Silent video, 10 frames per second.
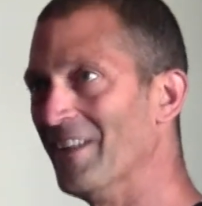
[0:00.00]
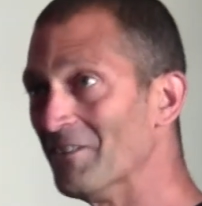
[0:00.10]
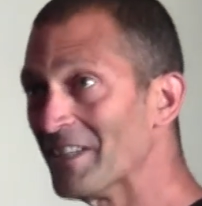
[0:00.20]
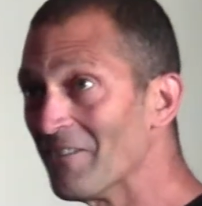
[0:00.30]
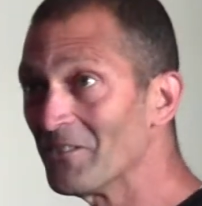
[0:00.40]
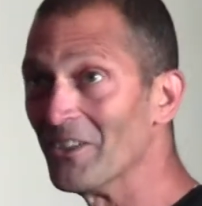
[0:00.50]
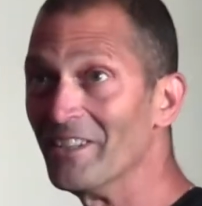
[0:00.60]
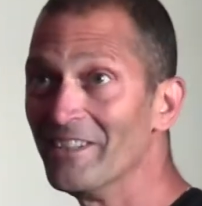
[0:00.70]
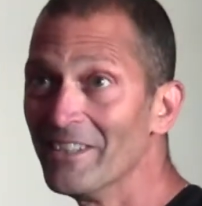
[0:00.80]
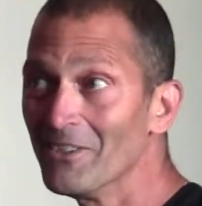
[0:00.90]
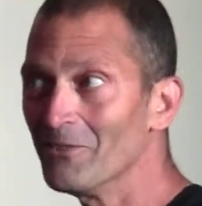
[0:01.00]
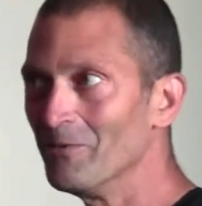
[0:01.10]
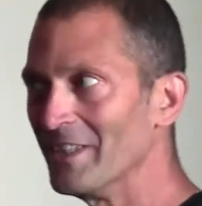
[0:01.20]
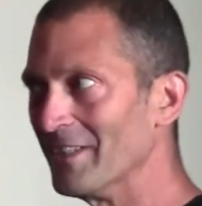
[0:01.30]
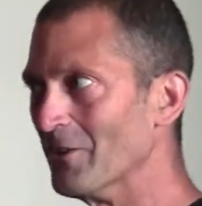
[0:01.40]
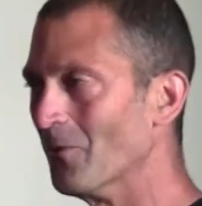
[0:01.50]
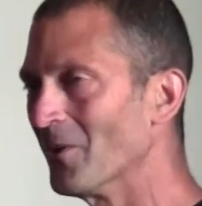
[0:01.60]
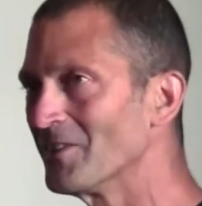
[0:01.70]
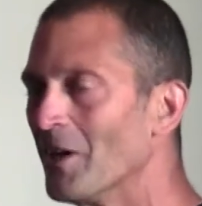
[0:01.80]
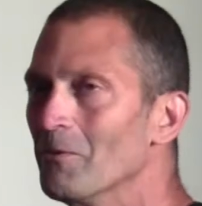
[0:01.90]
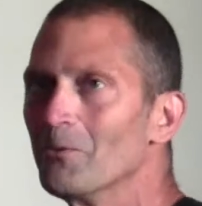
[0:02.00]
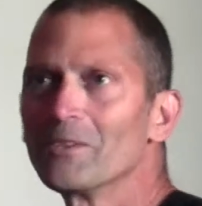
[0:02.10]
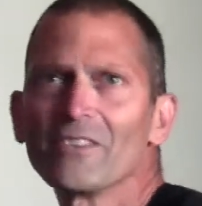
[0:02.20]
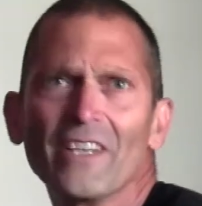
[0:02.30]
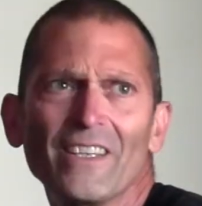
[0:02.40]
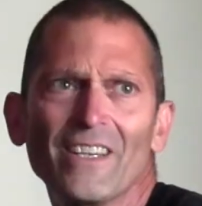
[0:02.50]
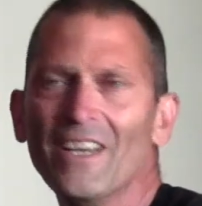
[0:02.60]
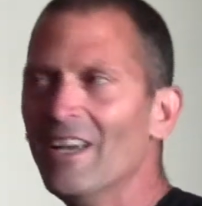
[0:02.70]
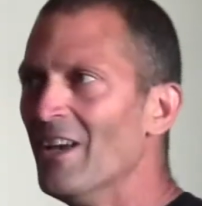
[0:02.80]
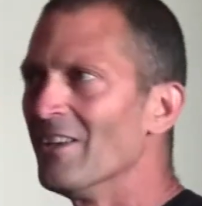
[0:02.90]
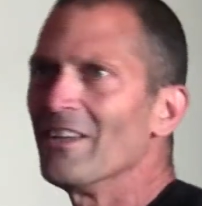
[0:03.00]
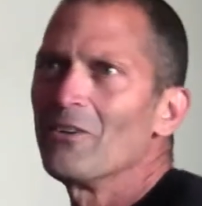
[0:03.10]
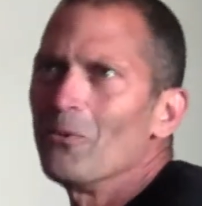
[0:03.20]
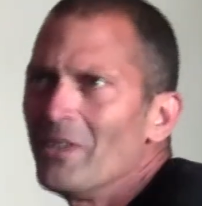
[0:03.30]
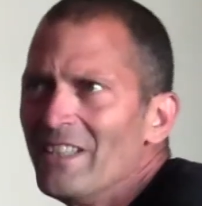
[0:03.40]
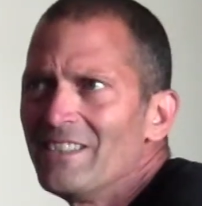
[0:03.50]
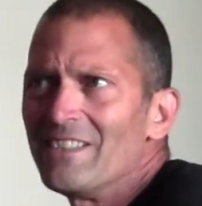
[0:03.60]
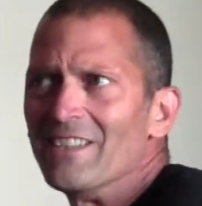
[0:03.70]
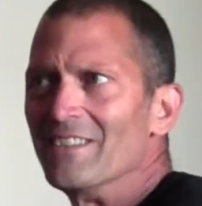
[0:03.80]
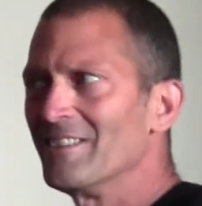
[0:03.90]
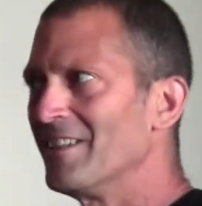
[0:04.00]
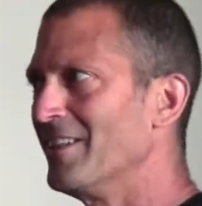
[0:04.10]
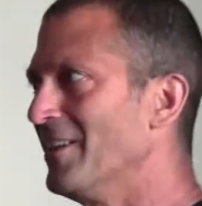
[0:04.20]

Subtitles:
That was after a year of being at the workshop. It was like, what is it?